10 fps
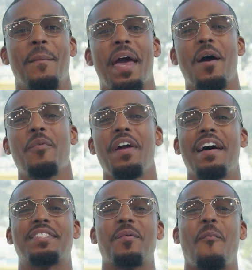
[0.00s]
Man, we
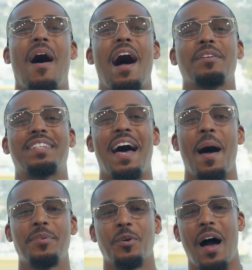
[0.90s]
had some wild
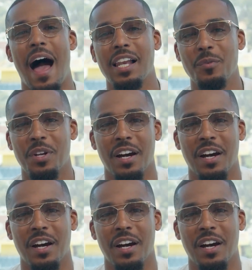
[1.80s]
times on Hollywood